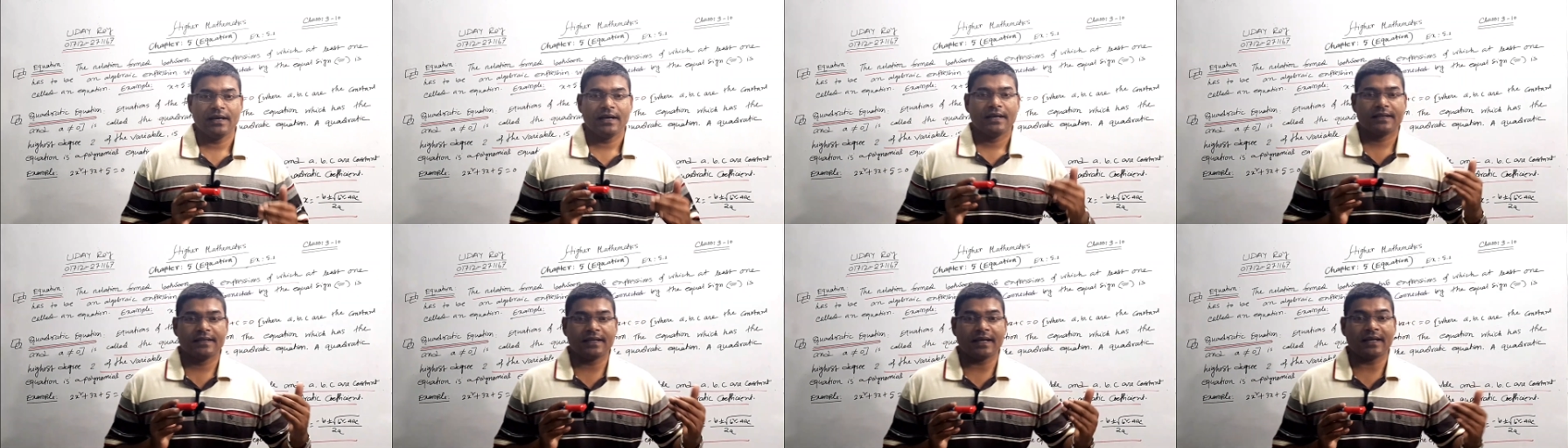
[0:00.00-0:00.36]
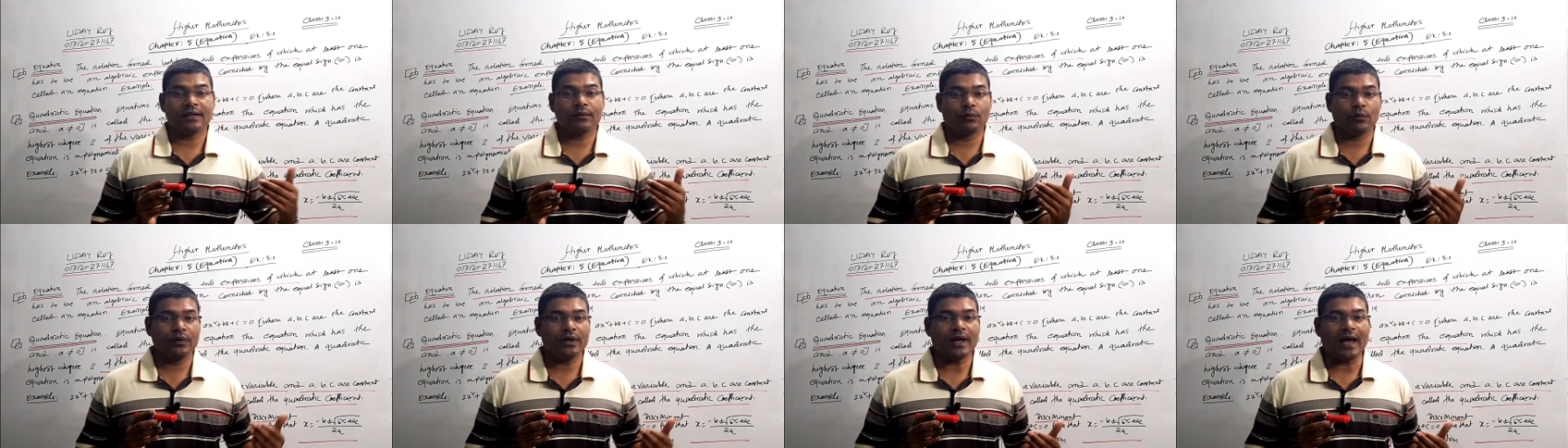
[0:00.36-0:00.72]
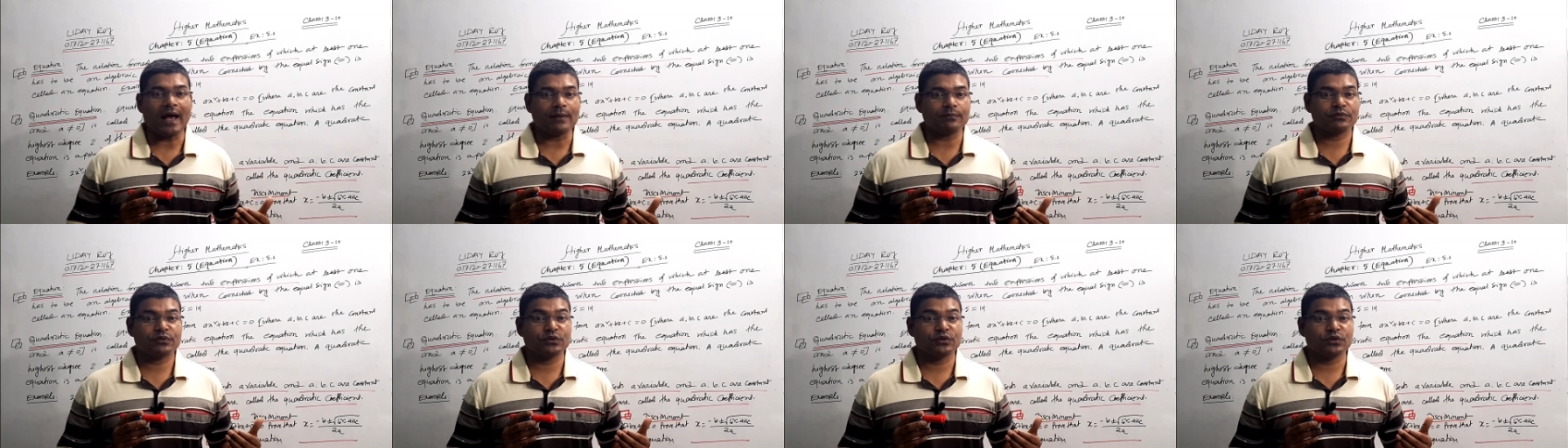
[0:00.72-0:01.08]
Then we
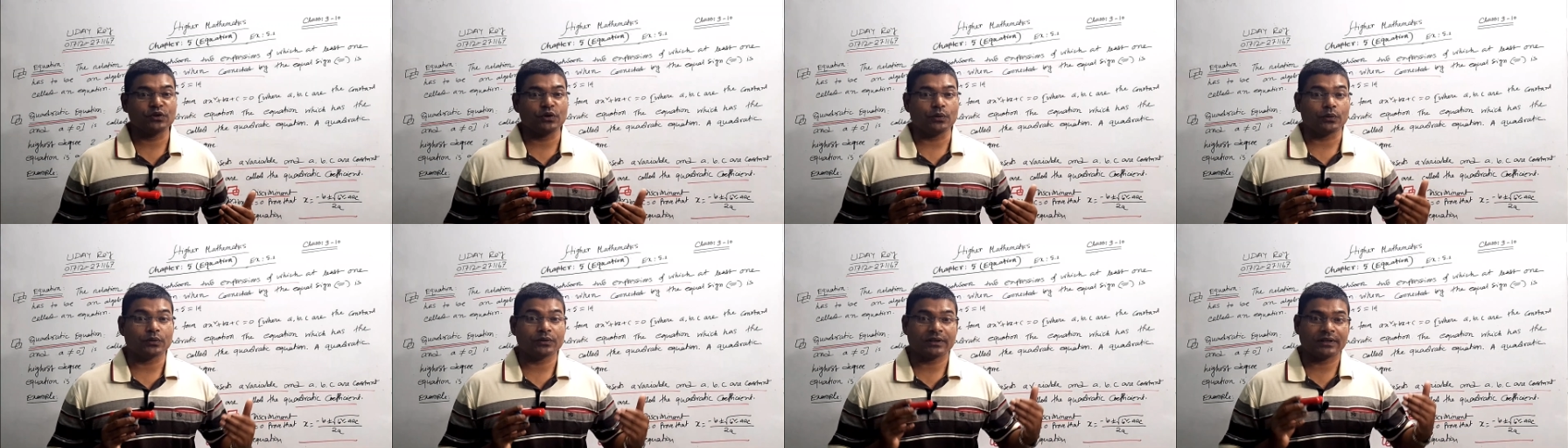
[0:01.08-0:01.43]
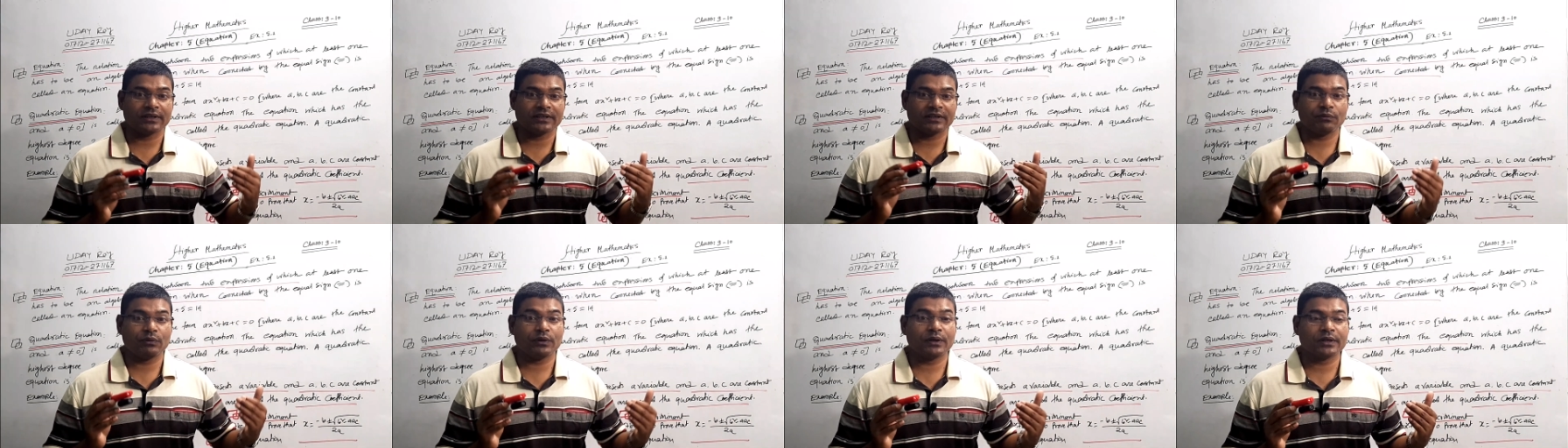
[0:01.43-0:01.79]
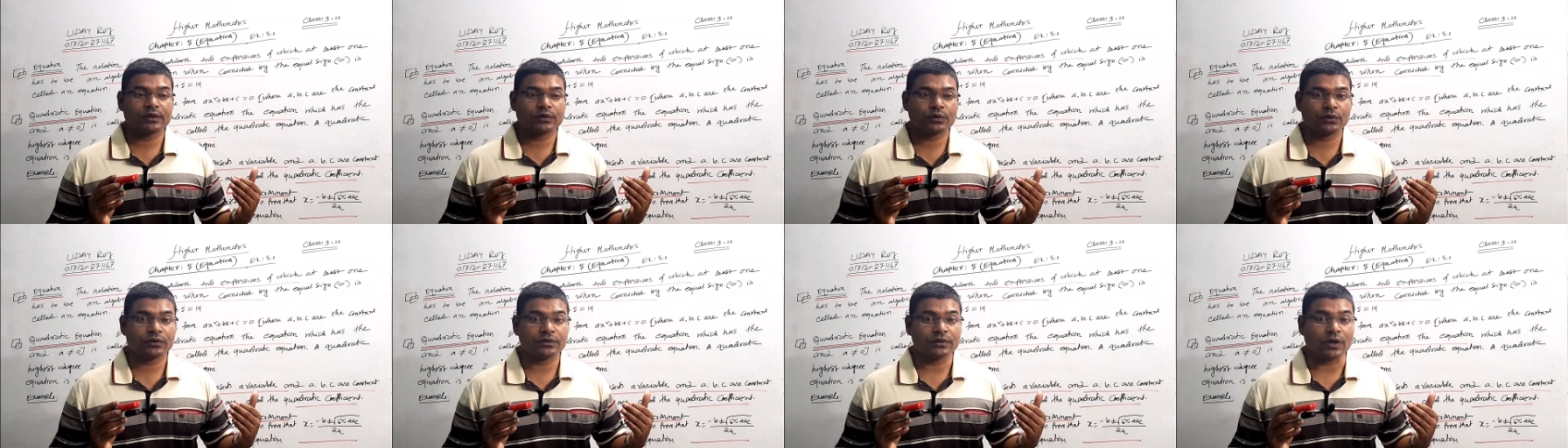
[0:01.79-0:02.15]
have to know the
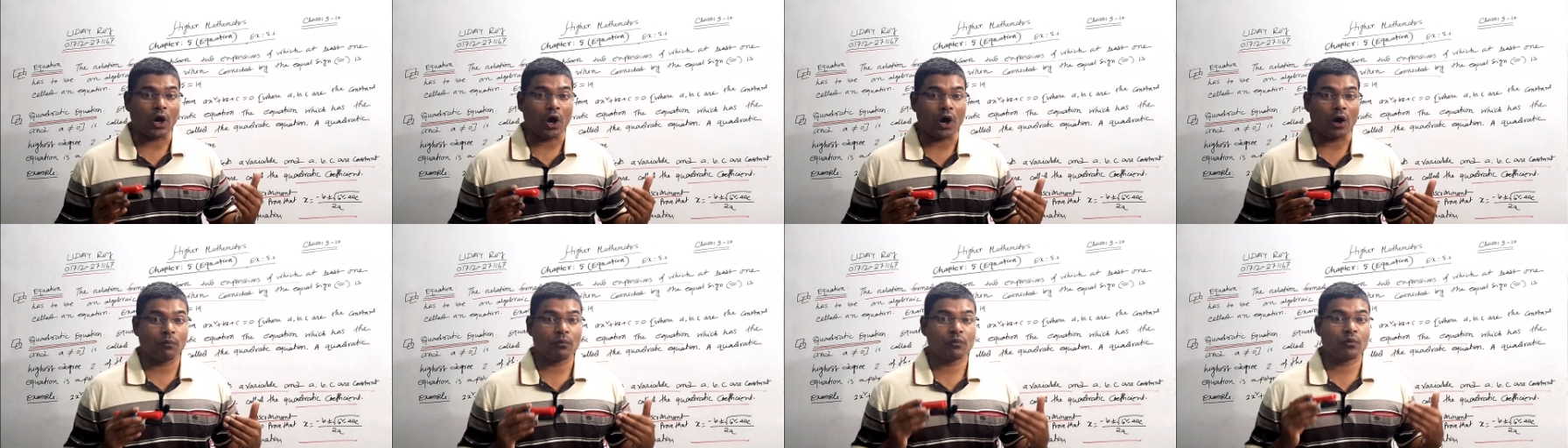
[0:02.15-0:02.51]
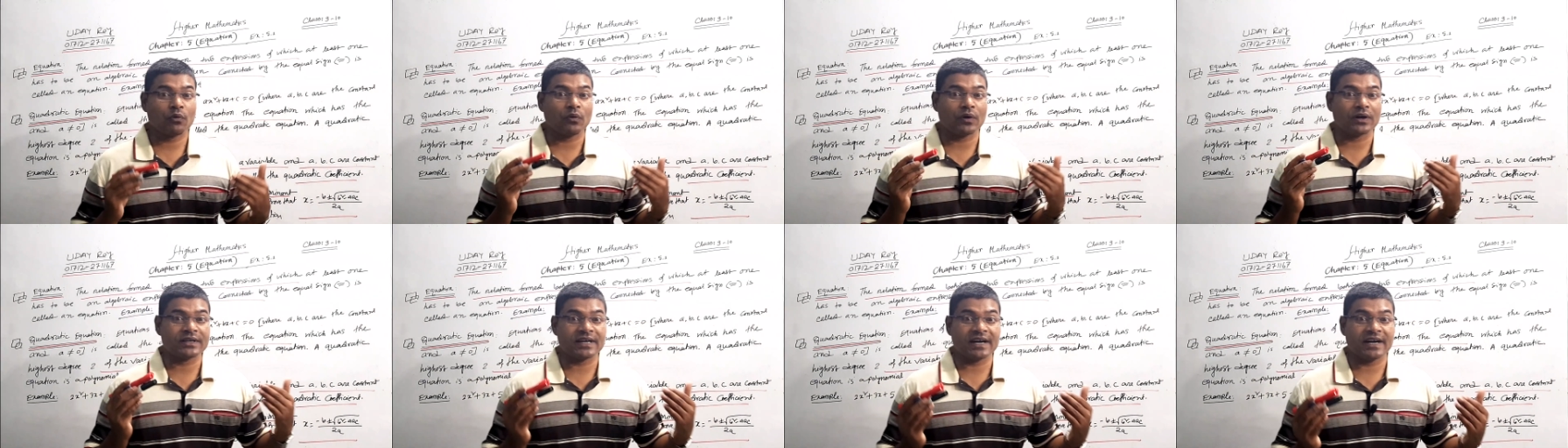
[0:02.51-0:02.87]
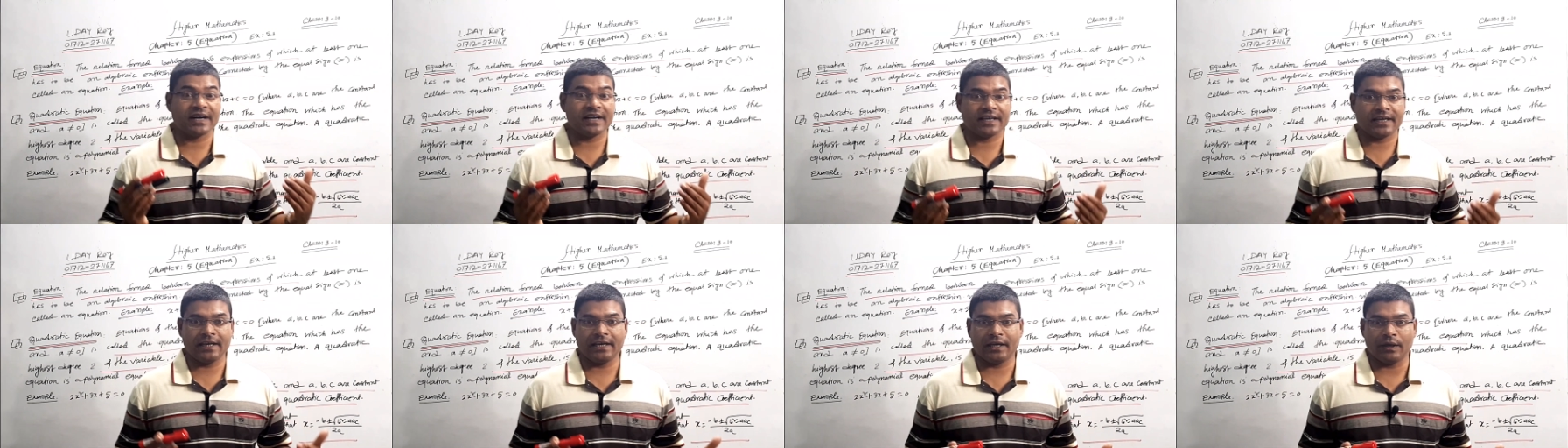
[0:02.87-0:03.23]
definition of
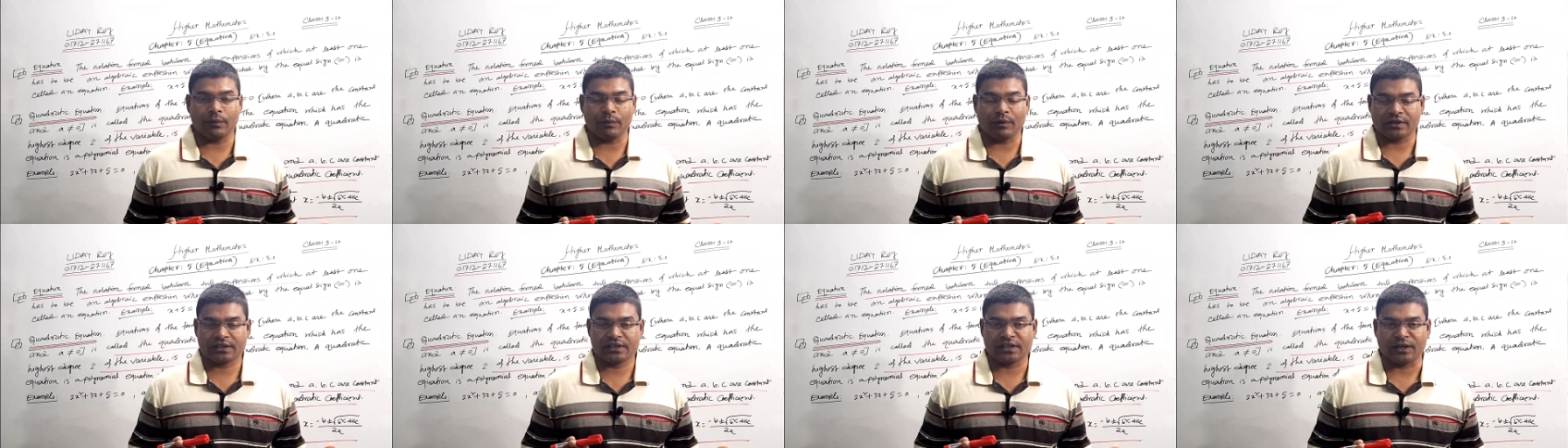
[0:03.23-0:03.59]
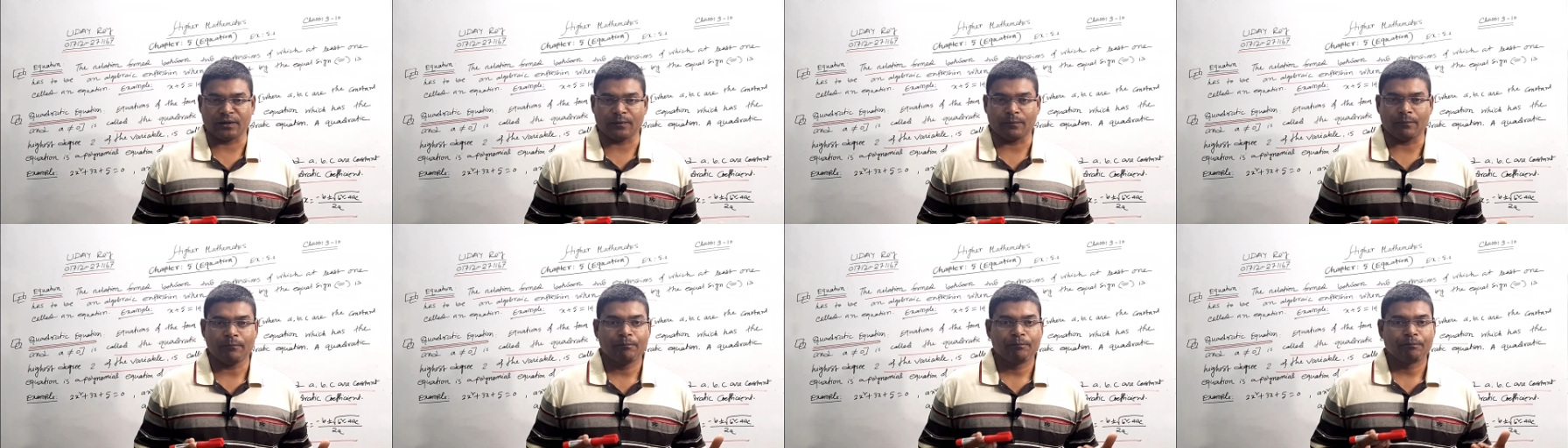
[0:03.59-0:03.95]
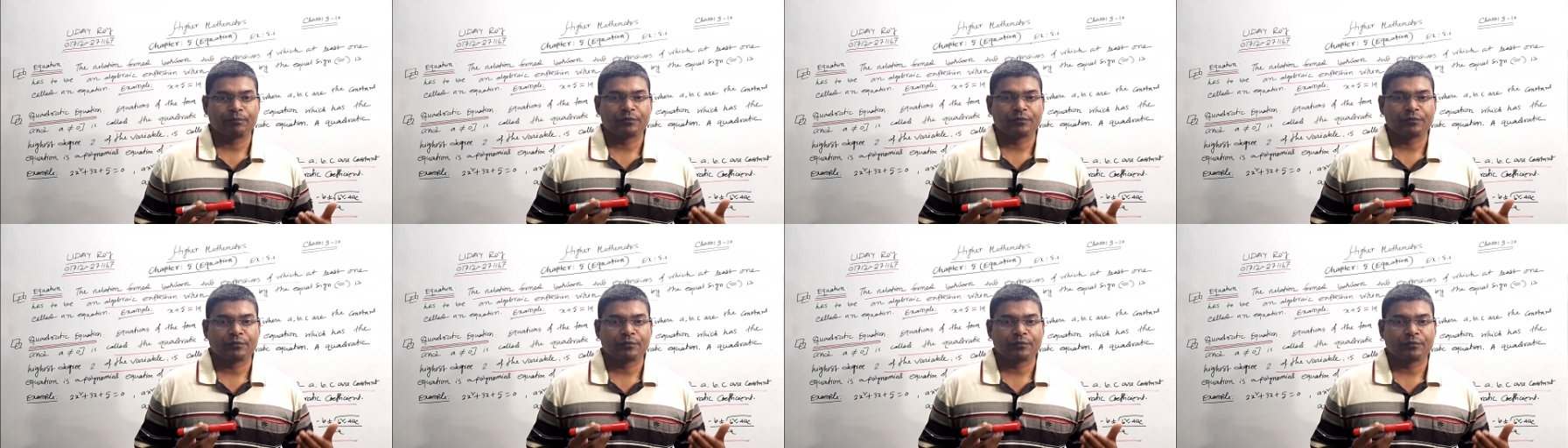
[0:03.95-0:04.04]
quadratic equation.